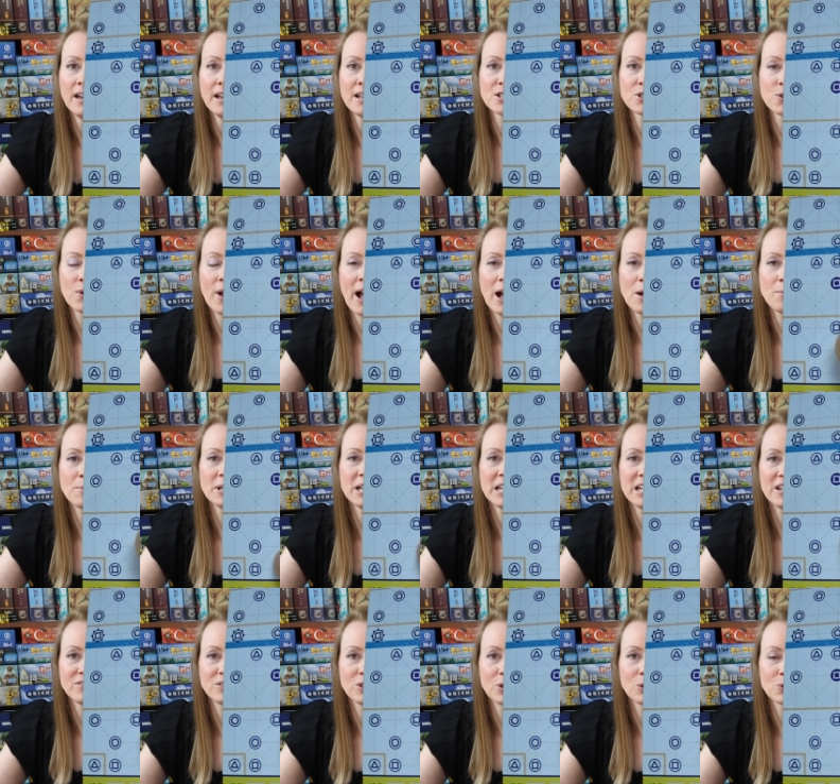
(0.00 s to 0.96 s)
So how
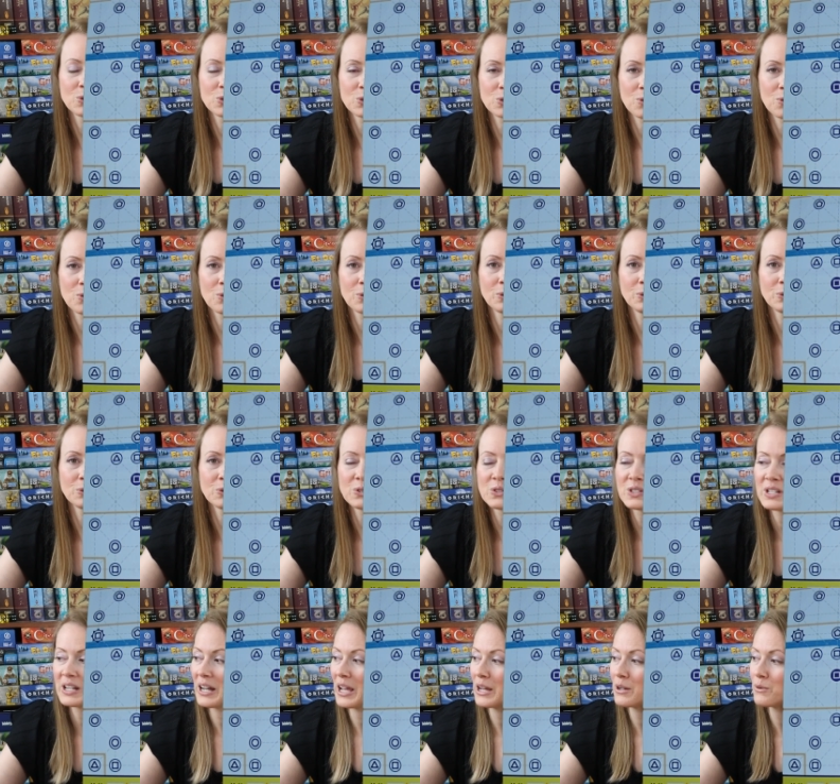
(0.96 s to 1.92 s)
many of those circles
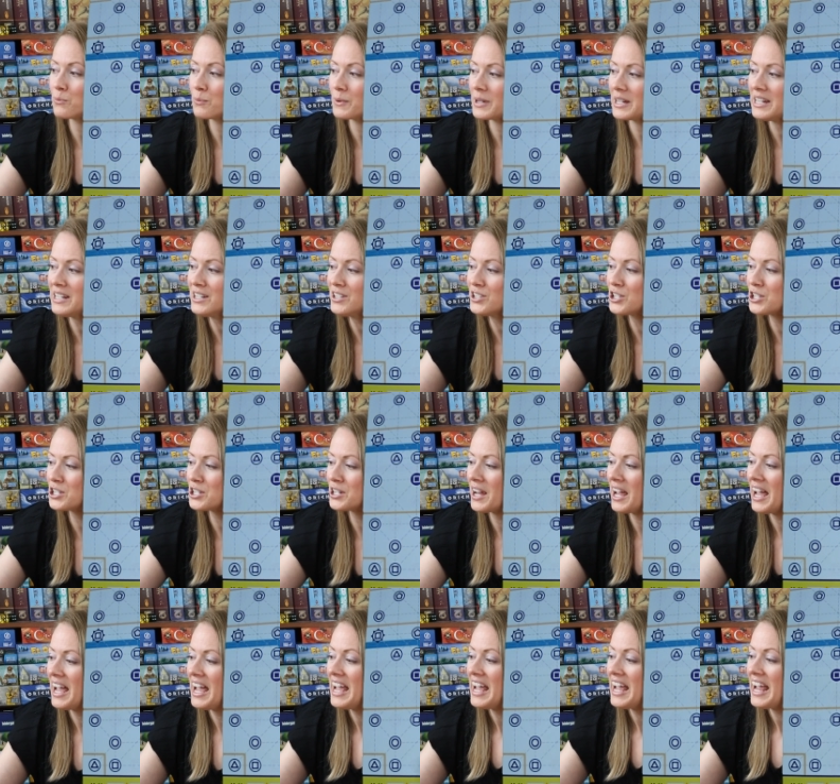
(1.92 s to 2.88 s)
did I reach?
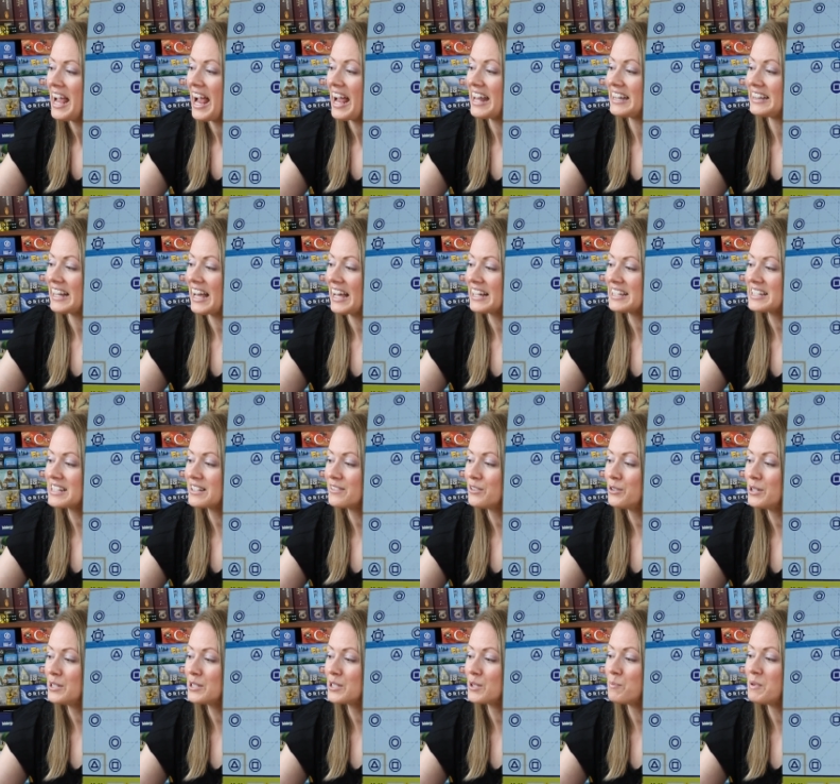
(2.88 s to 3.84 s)
And that's
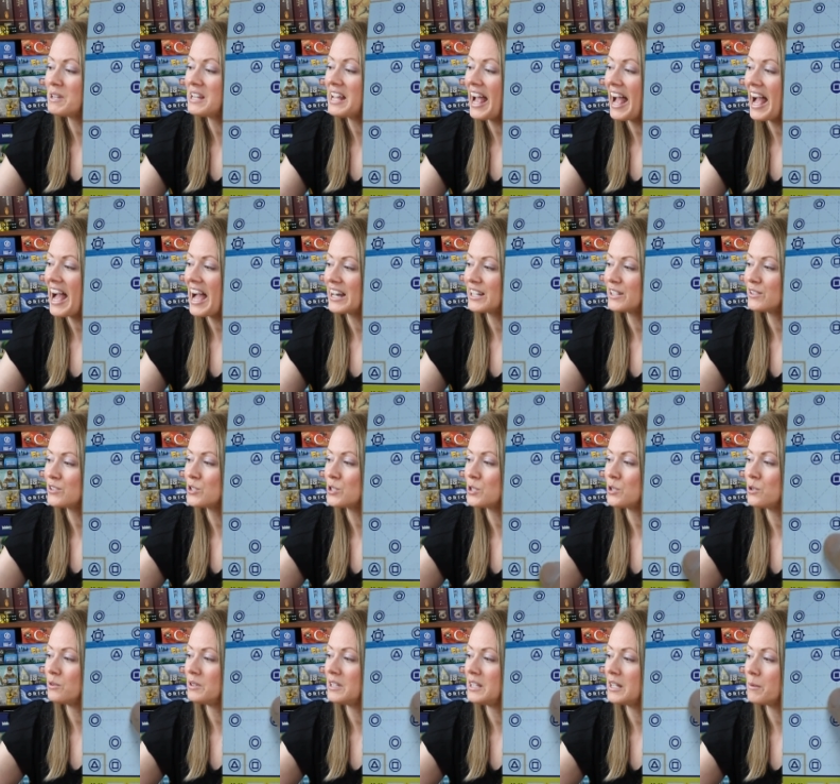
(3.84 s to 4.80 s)
going to be added
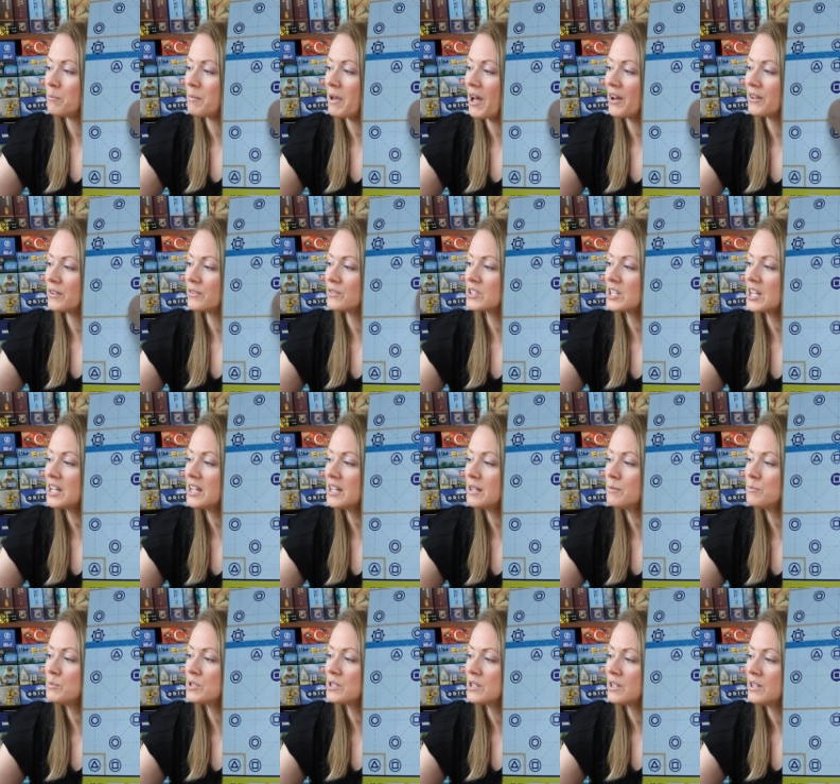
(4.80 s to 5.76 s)
to the amount of
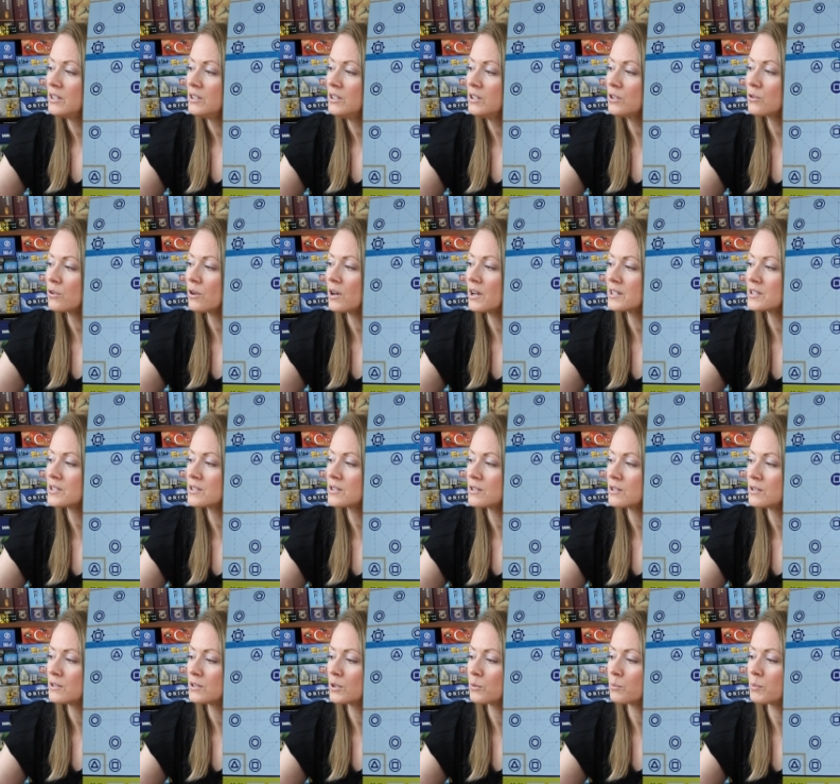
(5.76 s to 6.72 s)
times you
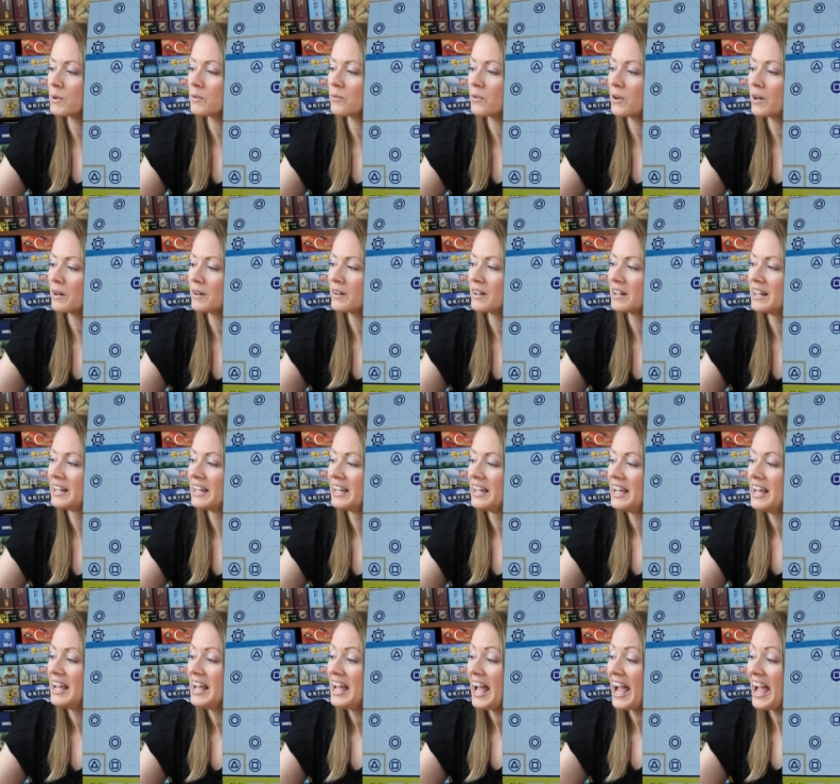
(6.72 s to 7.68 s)
crossed the river.
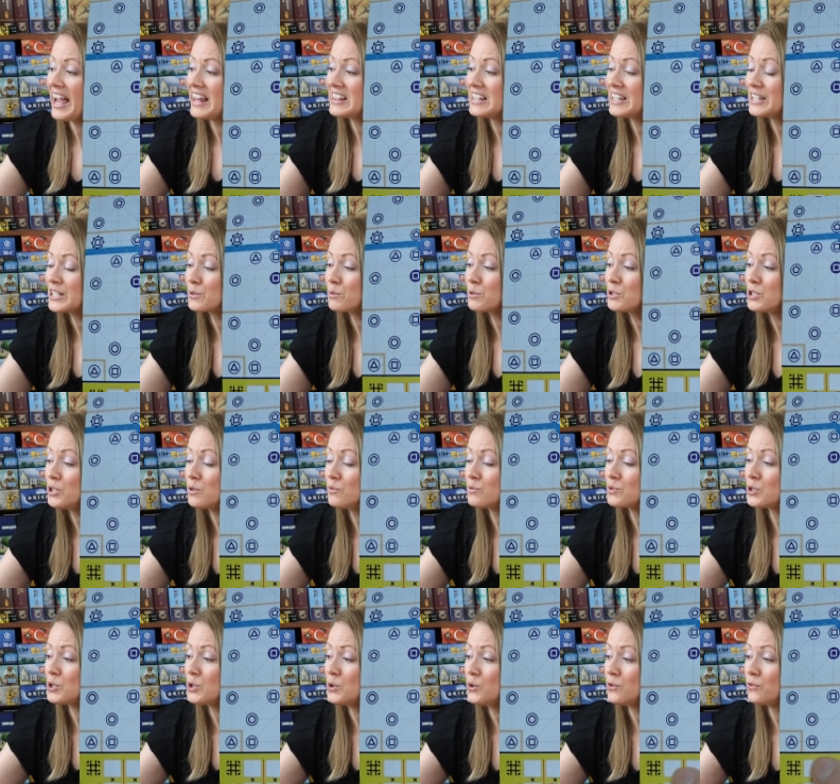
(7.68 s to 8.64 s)
And that's what you
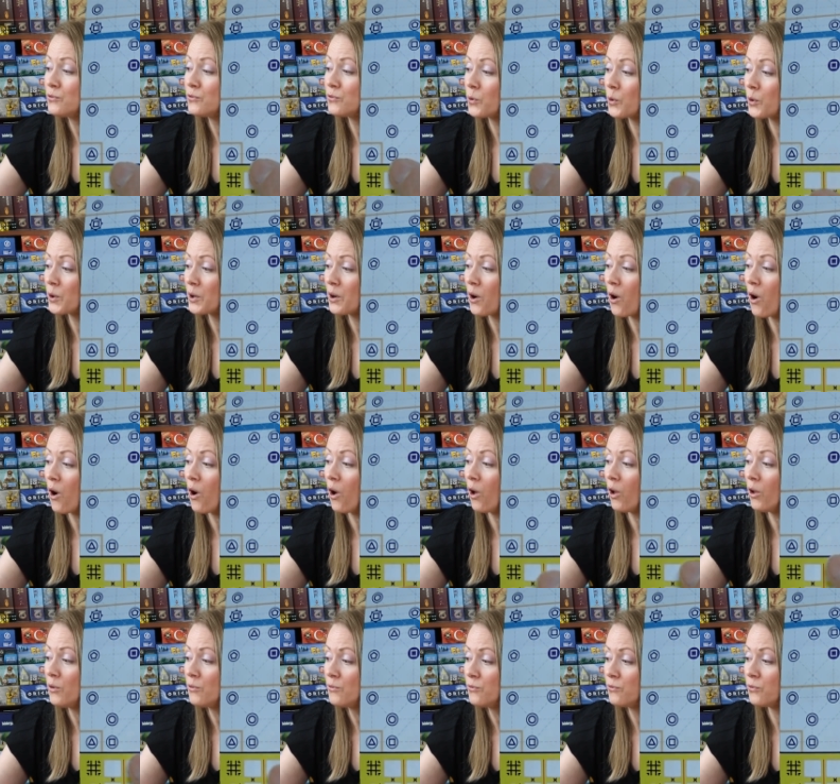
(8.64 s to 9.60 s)
do for
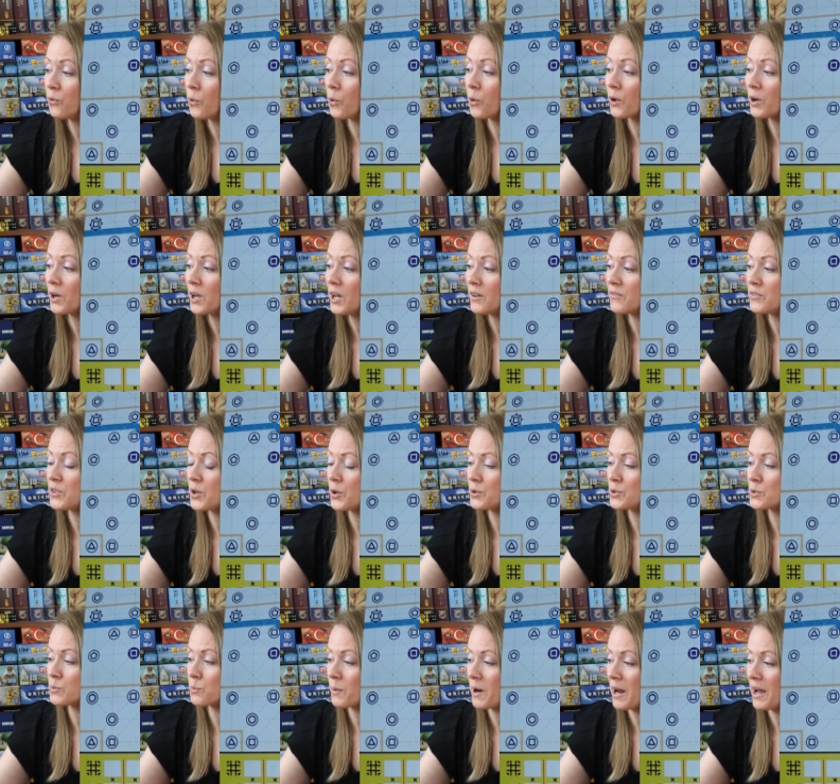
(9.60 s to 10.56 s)
all four of
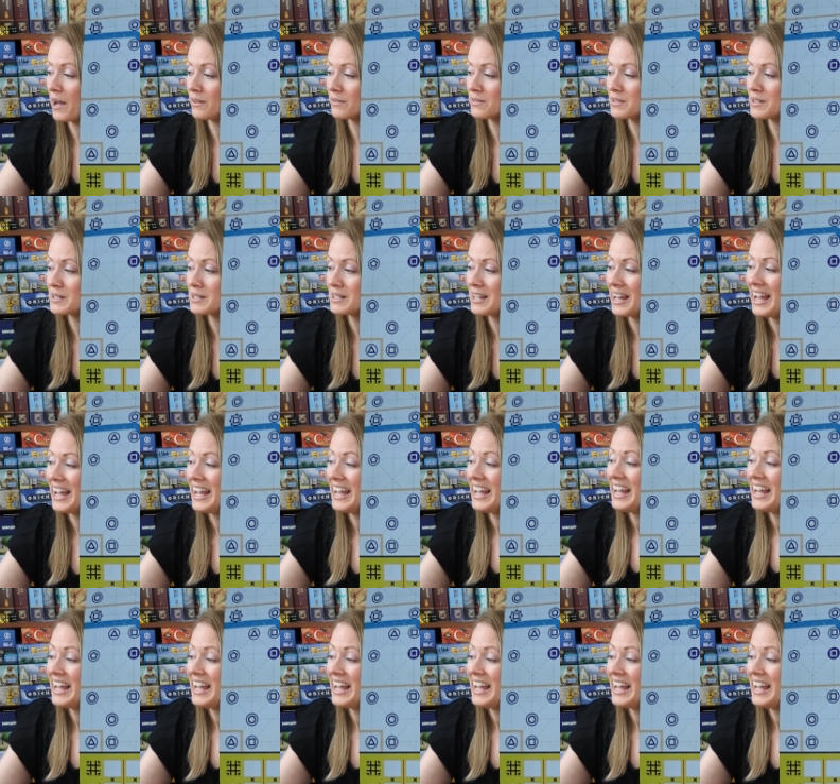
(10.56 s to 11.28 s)
those rounds.